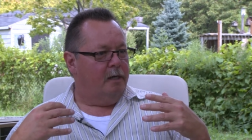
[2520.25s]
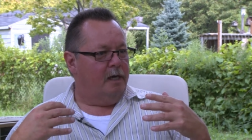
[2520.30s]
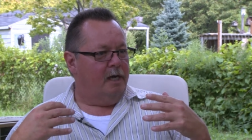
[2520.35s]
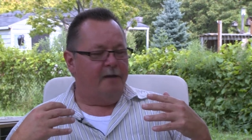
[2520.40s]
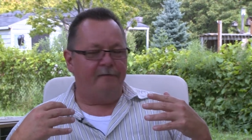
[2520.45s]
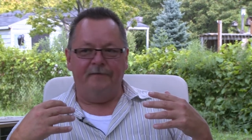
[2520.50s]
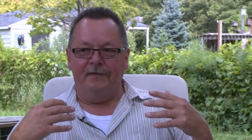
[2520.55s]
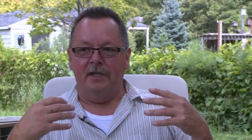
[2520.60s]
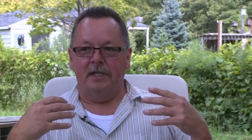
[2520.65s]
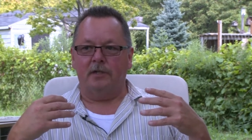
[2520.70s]

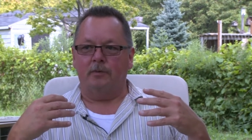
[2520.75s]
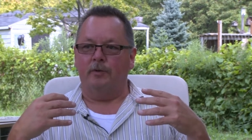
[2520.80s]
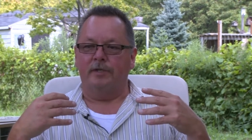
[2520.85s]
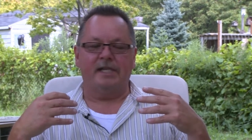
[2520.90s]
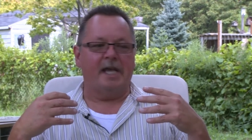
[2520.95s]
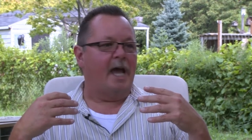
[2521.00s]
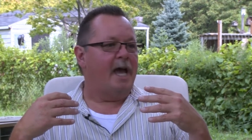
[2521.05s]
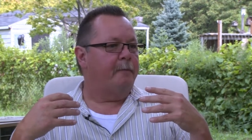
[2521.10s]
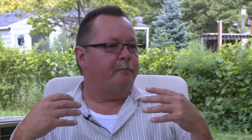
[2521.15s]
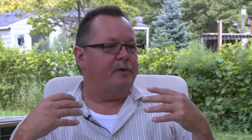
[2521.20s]
If this
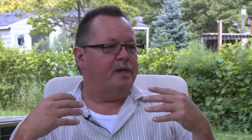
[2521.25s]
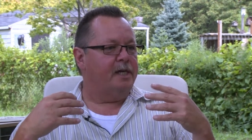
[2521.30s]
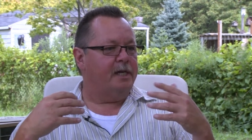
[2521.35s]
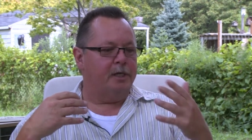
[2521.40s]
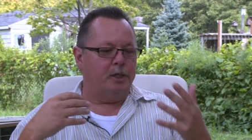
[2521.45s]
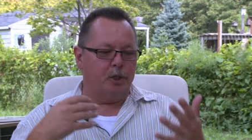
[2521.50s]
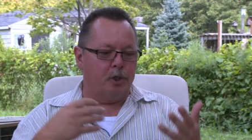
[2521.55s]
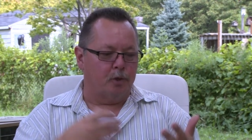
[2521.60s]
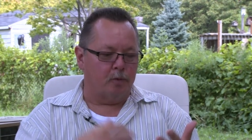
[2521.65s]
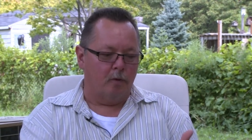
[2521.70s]
was happening
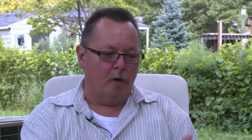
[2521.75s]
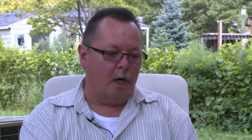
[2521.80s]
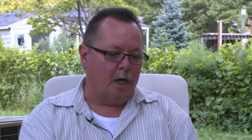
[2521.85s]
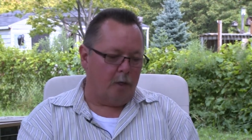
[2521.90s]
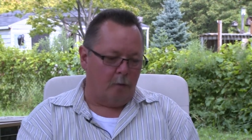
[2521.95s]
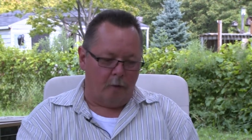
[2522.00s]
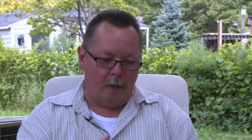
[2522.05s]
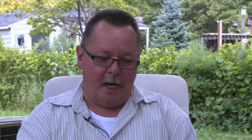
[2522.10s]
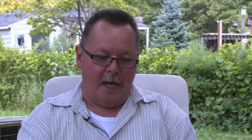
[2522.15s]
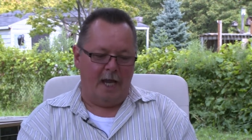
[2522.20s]
in
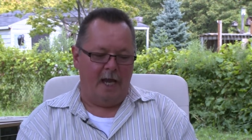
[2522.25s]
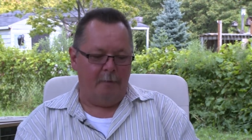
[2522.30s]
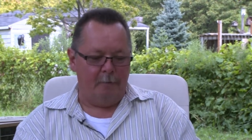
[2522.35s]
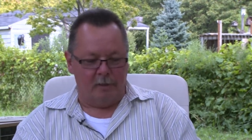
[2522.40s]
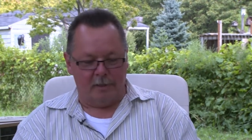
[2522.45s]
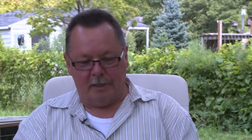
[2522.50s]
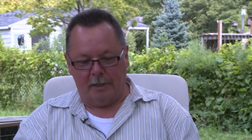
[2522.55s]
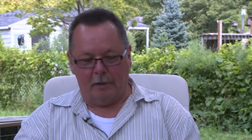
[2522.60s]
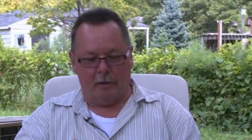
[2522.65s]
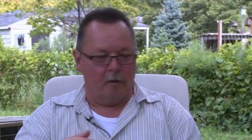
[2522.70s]
Toronto or Hamilton